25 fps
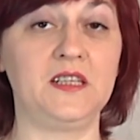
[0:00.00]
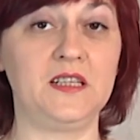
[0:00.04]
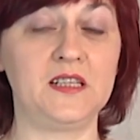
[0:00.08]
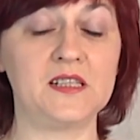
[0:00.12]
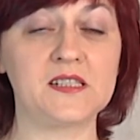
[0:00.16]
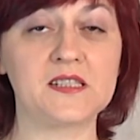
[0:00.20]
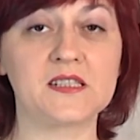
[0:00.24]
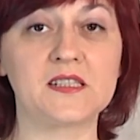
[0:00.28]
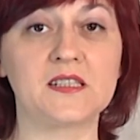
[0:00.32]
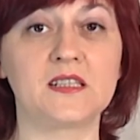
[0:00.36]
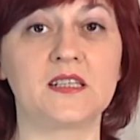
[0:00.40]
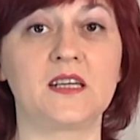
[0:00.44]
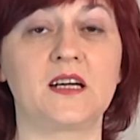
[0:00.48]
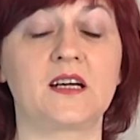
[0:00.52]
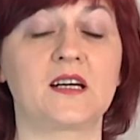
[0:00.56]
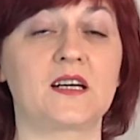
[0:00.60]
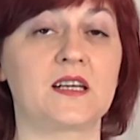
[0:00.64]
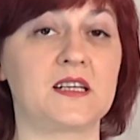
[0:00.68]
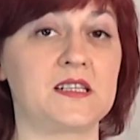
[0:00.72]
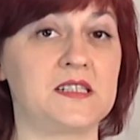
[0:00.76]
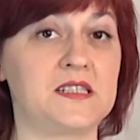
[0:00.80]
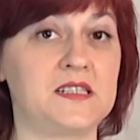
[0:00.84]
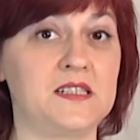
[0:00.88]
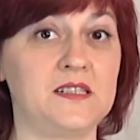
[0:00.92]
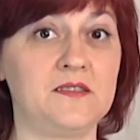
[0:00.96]
And also
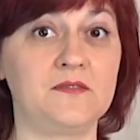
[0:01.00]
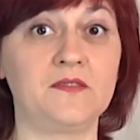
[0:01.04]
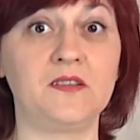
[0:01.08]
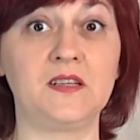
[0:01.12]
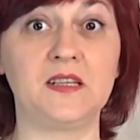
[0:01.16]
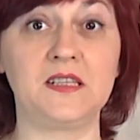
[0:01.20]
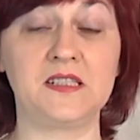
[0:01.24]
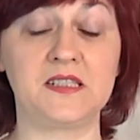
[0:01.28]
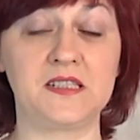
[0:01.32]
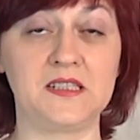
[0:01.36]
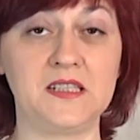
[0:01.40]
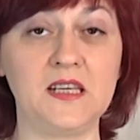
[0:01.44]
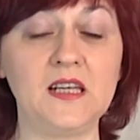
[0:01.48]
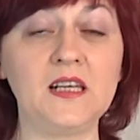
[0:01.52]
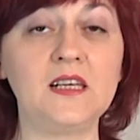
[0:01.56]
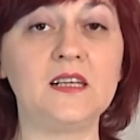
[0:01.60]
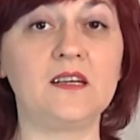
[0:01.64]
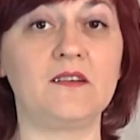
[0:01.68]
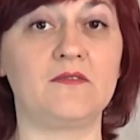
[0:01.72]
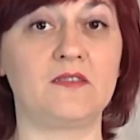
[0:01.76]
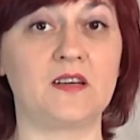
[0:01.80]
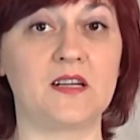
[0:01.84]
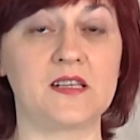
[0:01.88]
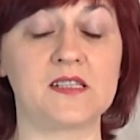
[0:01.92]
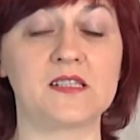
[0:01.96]
you can
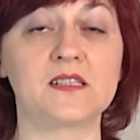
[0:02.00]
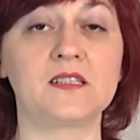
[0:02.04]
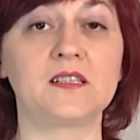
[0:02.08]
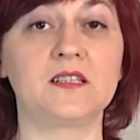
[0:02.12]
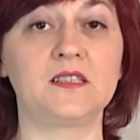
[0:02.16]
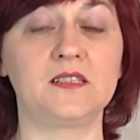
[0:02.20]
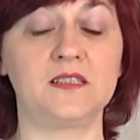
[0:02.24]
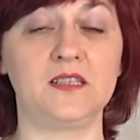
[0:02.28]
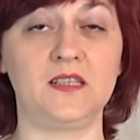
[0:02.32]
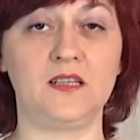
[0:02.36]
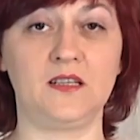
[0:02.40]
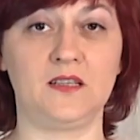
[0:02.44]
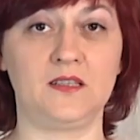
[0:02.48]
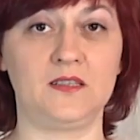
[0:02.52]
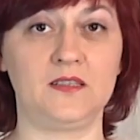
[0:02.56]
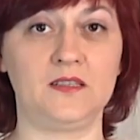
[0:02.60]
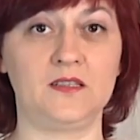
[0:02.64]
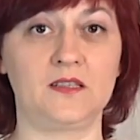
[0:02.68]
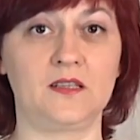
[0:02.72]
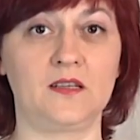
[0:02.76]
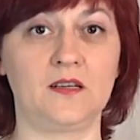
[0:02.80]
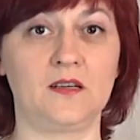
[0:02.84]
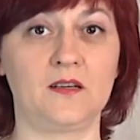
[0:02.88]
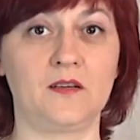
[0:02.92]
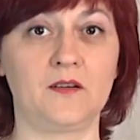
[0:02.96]
crochet such
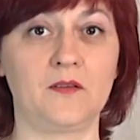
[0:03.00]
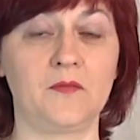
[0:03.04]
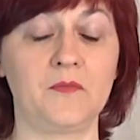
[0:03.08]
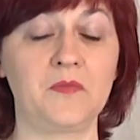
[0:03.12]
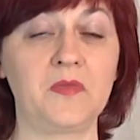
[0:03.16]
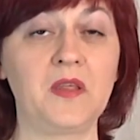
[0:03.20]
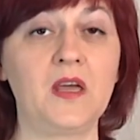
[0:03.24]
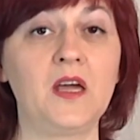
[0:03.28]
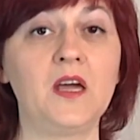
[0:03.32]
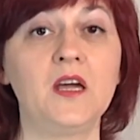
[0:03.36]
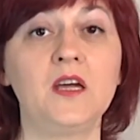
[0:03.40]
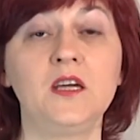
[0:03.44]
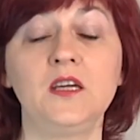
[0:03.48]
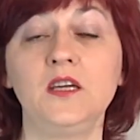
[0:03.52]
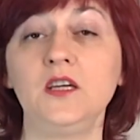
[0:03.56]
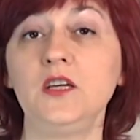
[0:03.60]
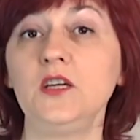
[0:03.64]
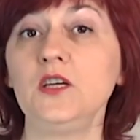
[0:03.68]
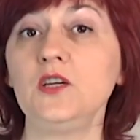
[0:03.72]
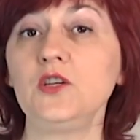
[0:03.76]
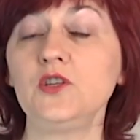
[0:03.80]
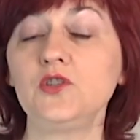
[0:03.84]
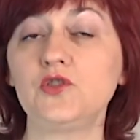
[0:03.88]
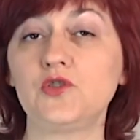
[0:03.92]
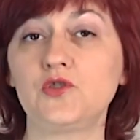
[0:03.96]
model in different
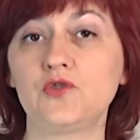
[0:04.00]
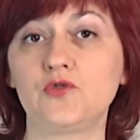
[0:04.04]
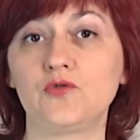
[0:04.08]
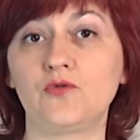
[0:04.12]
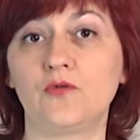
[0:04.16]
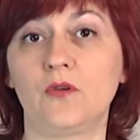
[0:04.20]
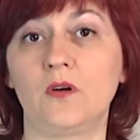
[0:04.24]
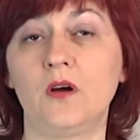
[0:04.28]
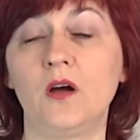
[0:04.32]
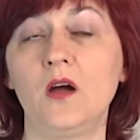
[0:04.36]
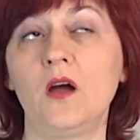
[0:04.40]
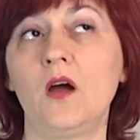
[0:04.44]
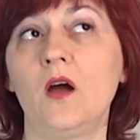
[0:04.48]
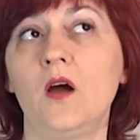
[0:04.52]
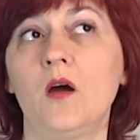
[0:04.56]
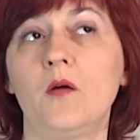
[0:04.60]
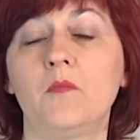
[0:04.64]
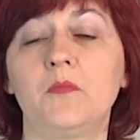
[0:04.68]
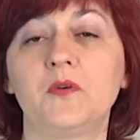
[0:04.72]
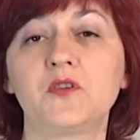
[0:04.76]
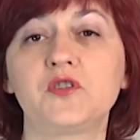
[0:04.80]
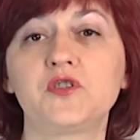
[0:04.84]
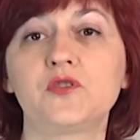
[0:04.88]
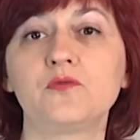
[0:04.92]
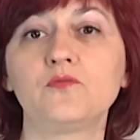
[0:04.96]
techniques. At the
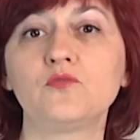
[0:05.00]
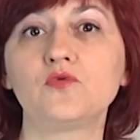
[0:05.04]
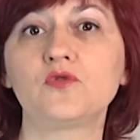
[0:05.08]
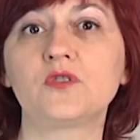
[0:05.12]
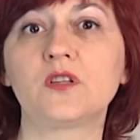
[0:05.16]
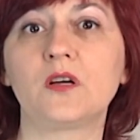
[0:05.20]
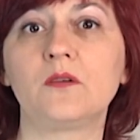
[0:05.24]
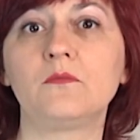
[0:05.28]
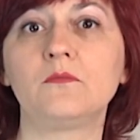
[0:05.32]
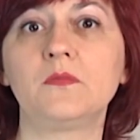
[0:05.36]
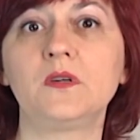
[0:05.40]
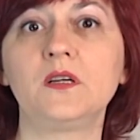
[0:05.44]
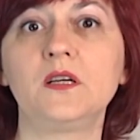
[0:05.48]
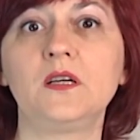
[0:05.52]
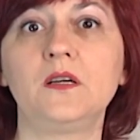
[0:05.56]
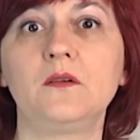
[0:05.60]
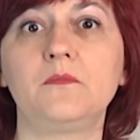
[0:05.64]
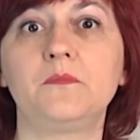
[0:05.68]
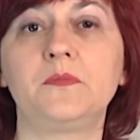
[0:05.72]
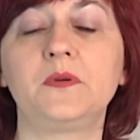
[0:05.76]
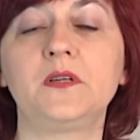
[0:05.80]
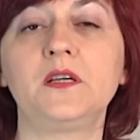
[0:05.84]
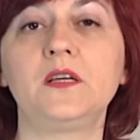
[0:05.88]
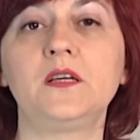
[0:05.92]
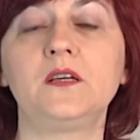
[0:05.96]
words
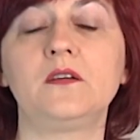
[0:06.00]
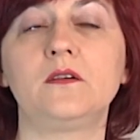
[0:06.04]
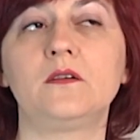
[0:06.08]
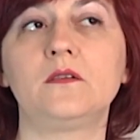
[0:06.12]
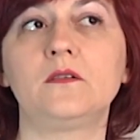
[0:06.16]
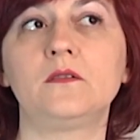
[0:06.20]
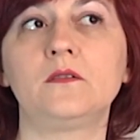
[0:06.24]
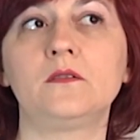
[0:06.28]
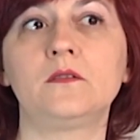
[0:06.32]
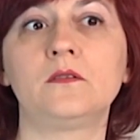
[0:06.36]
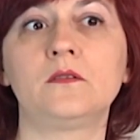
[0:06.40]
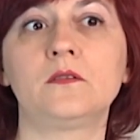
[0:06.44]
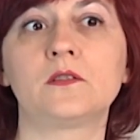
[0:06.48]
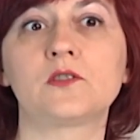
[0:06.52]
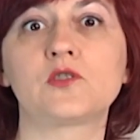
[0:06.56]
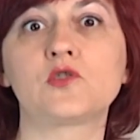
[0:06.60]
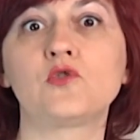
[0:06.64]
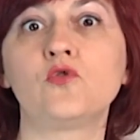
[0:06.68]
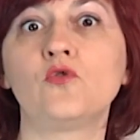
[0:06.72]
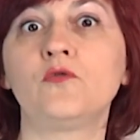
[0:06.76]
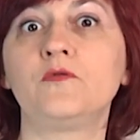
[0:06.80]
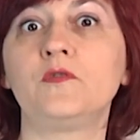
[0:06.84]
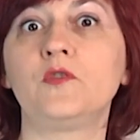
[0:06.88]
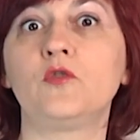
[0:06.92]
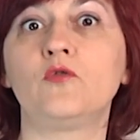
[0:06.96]
oversized
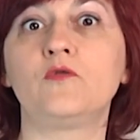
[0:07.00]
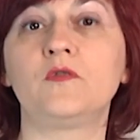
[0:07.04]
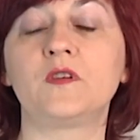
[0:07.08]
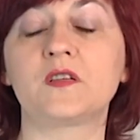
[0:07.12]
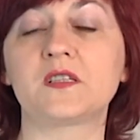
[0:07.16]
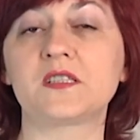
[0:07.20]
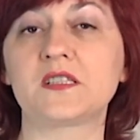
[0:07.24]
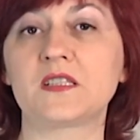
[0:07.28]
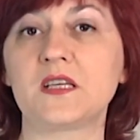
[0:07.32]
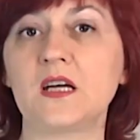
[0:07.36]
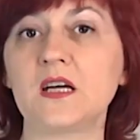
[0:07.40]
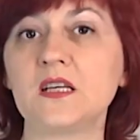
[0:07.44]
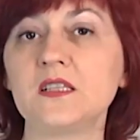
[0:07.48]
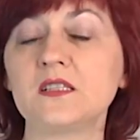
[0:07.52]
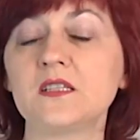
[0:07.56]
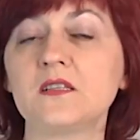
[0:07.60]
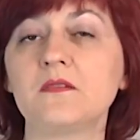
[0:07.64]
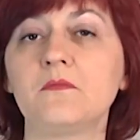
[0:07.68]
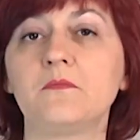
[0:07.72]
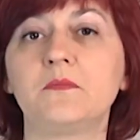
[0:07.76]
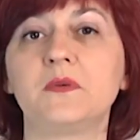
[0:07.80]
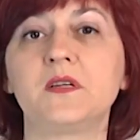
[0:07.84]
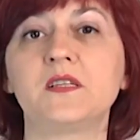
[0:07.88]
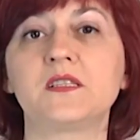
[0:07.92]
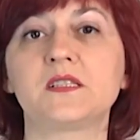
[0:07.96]
clothes, we dream
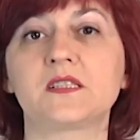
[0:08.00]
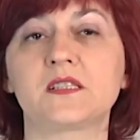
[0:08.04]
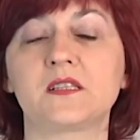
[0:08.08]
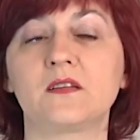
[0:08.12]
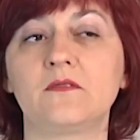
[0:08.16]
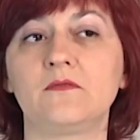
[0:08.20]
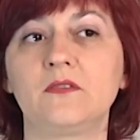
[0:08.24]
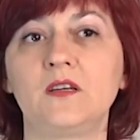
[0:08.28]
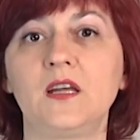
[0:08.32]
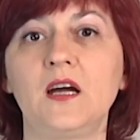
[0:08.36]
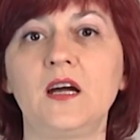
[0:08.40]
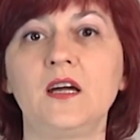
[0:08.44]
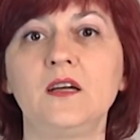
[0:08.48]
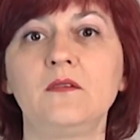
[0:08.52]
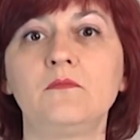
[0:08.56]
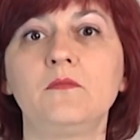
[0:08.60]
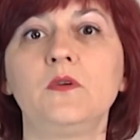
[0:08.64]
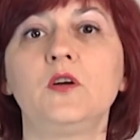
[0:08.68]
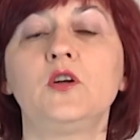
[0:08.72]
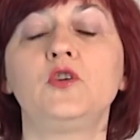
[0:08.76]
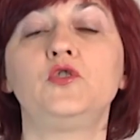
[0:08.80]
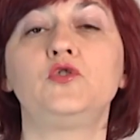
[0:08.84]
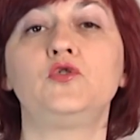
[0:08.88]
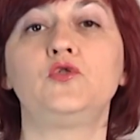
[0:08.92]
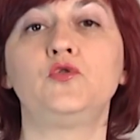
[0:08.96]
about warm,
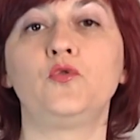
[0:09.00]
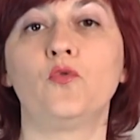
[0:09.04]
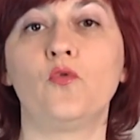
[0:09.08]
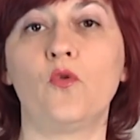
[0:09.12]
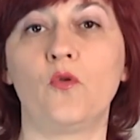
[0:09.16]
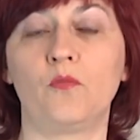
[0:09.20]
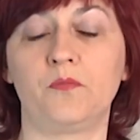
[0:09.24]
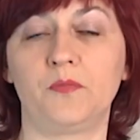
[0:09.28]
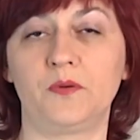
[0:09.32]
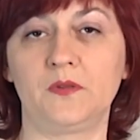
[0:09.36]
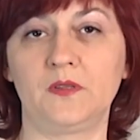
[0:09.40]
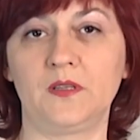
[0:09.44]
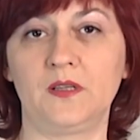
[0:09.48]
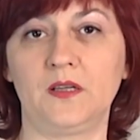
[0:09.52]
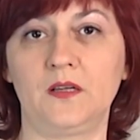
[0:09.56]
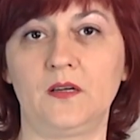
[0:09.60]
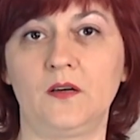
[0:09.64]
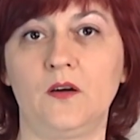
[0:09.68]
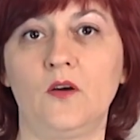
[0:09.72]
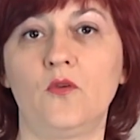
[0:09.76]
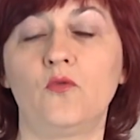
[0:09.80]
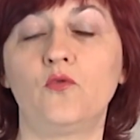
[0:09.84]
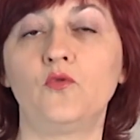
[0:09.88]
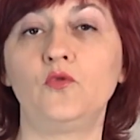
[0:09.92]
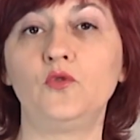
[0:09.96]
cozy and
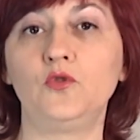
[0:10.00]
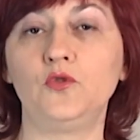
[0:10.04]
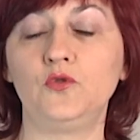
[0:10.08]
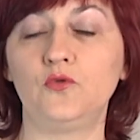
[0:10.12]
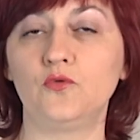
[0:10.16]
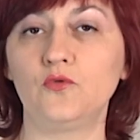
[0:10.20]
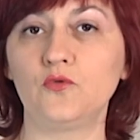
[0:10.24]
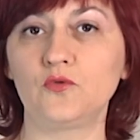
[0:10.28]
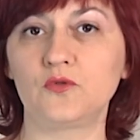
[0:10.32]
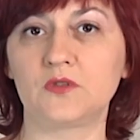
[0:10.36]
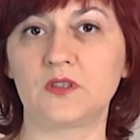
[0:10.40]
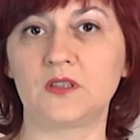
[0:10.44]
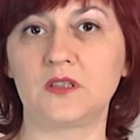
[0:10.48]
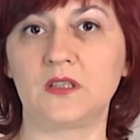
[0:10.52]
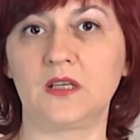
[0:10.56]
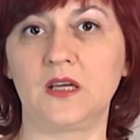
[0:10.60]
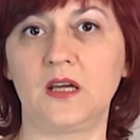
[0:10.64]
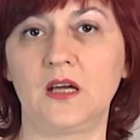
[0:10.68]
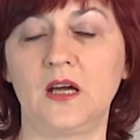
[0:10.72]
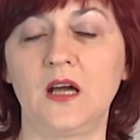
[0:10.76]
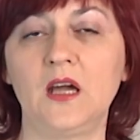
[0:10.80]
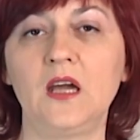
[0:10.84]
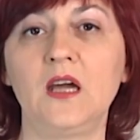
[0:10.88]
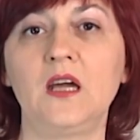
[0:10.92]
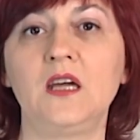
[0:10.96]
comfortable
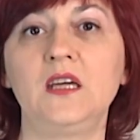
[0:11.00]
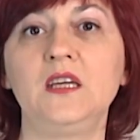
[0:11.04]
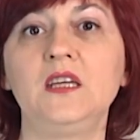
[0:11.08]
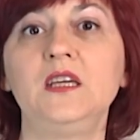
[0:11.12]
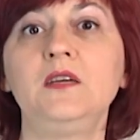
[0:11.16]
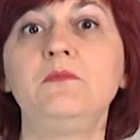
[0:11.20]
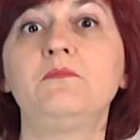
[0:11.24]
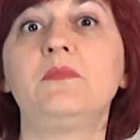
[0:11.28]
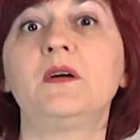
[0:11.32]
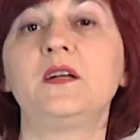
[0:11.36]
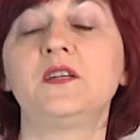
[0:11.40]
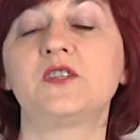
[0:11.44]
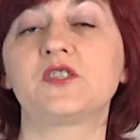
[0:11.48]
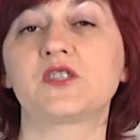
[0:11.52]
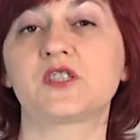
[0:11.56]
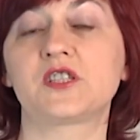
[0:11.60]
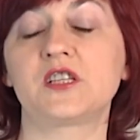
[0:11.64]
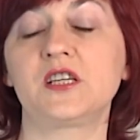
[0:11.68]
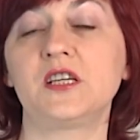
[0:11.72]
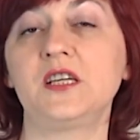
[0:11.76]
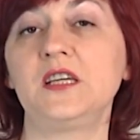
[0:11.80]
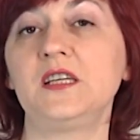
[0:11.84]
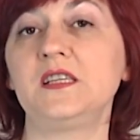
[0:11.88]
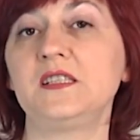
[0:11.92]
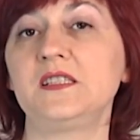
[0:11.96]
big knitwear
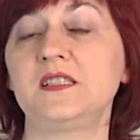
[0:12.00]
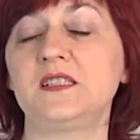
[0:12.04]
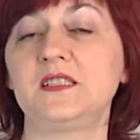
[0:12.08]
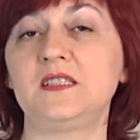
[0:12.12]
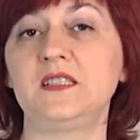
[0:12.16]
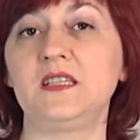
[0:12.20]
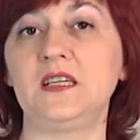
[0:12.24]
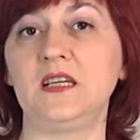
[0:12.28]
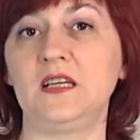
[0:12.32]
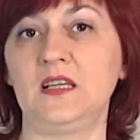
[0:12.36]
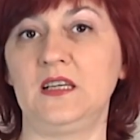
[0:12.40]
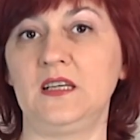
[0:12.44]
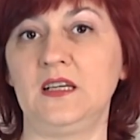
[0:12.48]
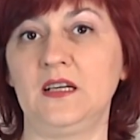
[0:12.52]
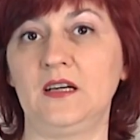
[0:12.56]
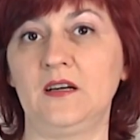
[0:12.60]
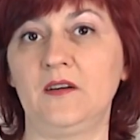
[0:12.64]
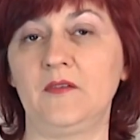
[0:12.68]
clothes.